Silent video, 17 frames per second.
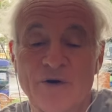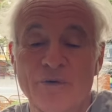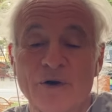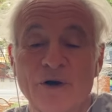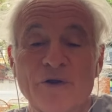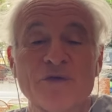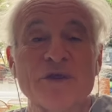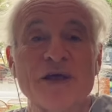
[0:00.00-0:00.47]

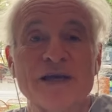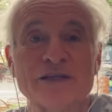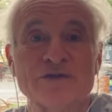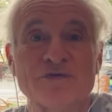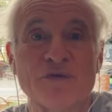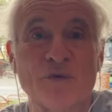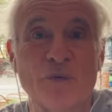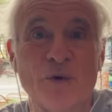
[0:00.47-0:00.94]
Well,
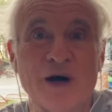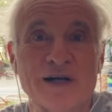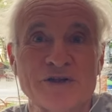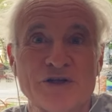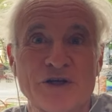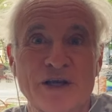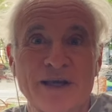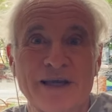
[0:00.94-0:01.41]
thanks for
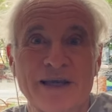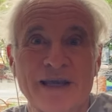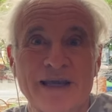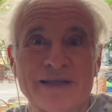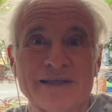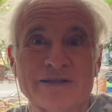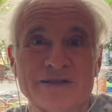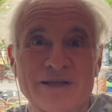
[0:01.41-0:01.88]
watching
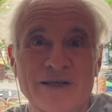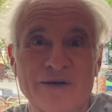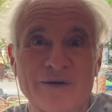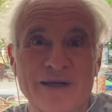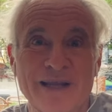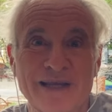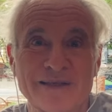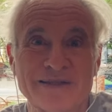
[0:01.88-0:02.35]
and see
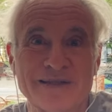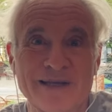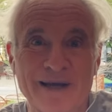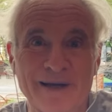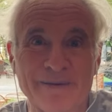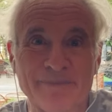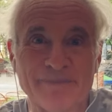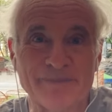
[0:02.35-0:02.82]
you next
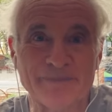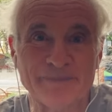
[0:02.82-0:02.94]
time.